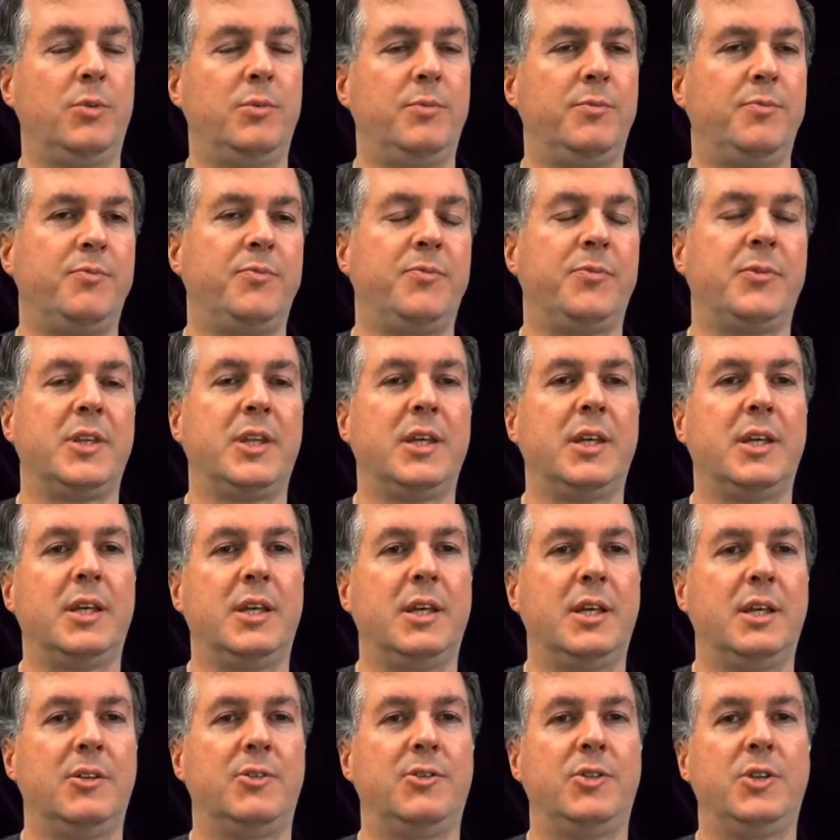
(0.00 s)

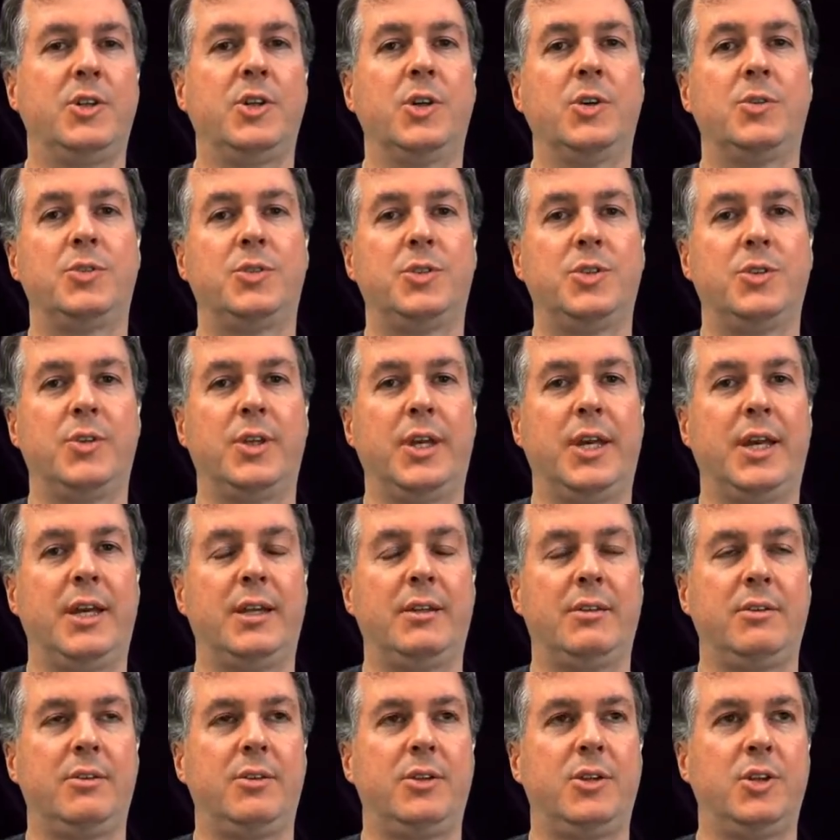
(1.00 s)
And if you don't do
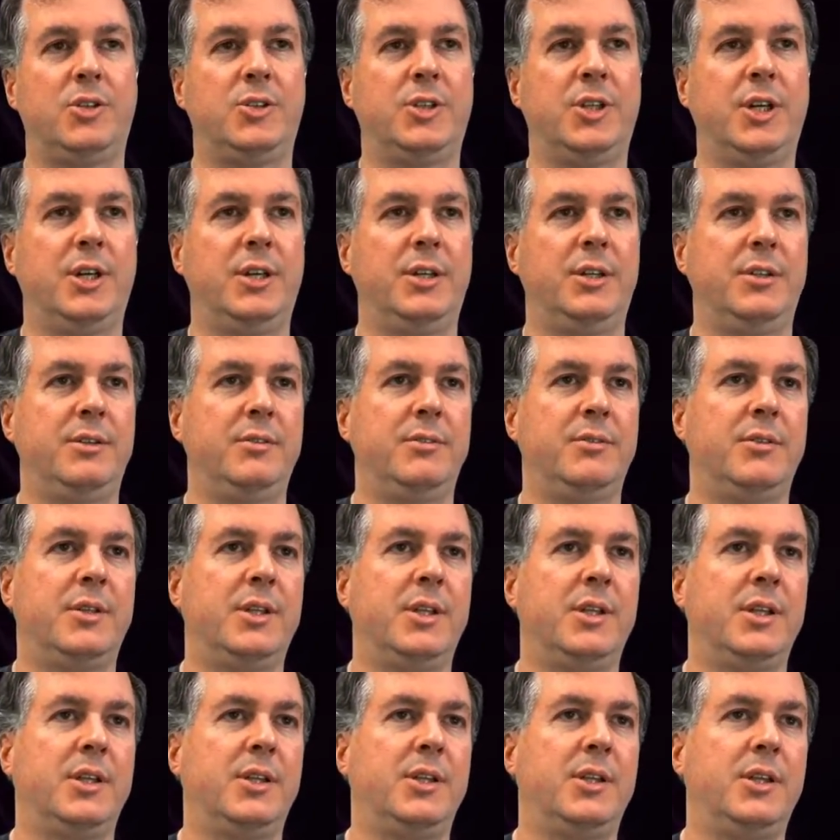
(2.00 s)
that, you're done.
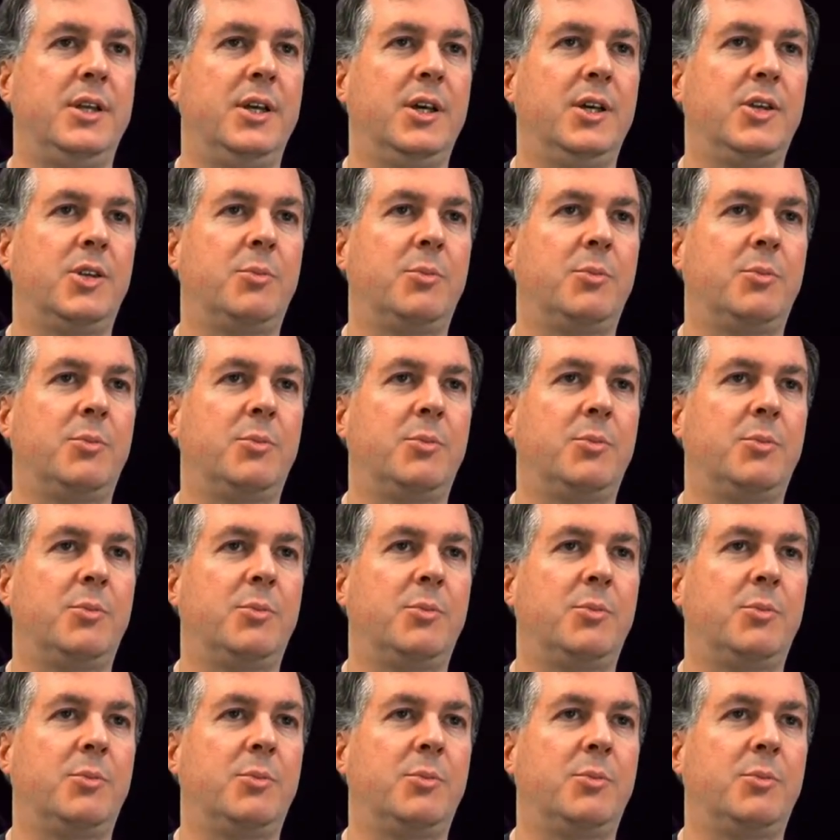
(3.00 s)
The other